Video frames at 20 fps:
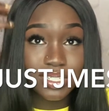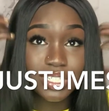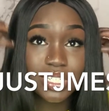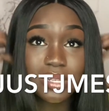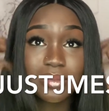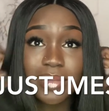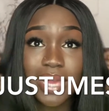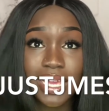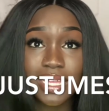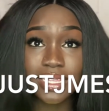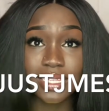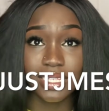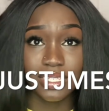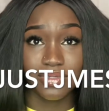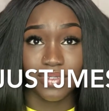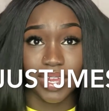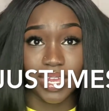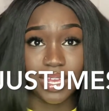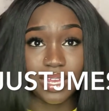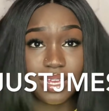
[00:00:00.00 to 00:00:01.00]
She made
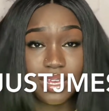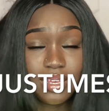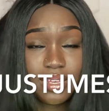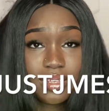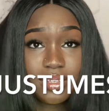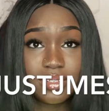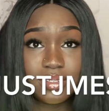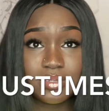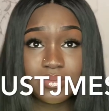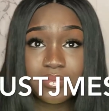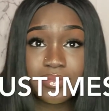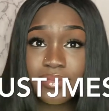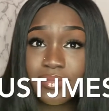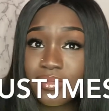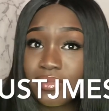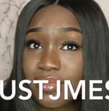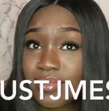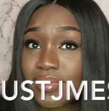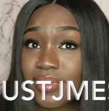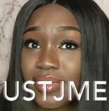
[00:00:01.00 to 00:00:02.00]
this right here.
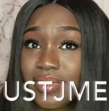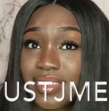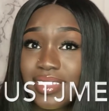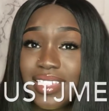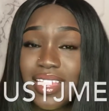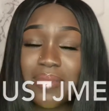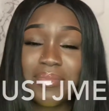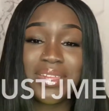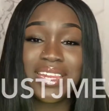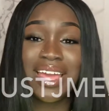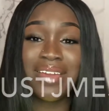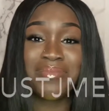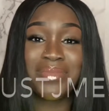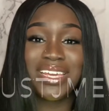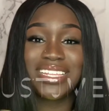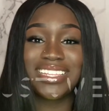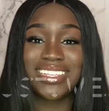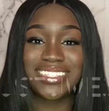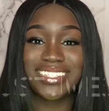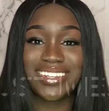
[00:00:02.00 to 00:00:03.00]
Let me not
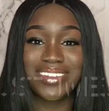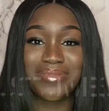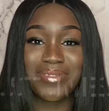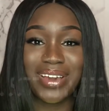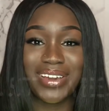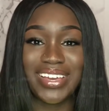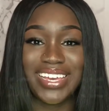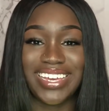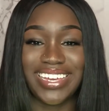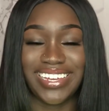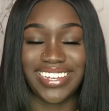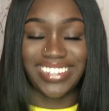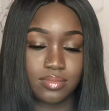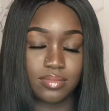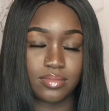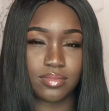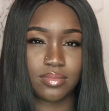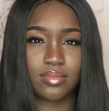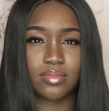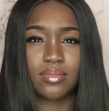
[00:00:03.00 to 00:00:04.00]
make this in about here.
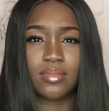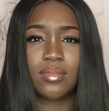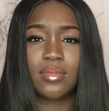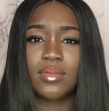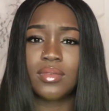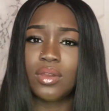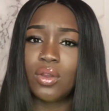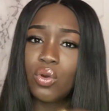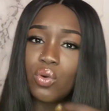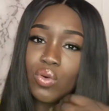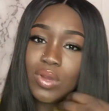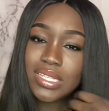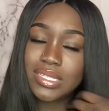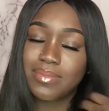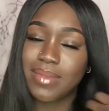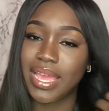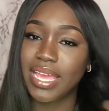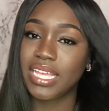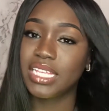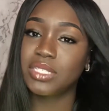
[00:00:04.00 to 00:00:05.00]
Who is
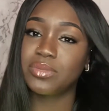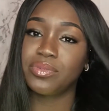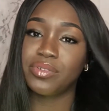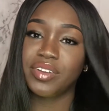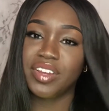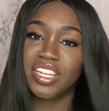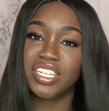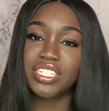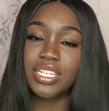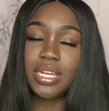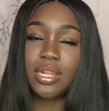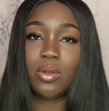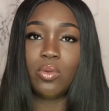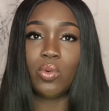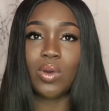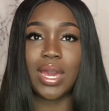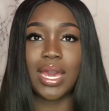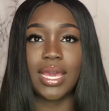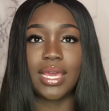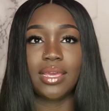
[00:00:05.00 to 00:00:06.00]
my inspiration and
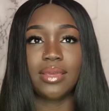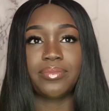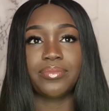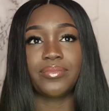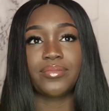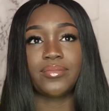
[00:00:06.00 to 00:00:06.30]
why?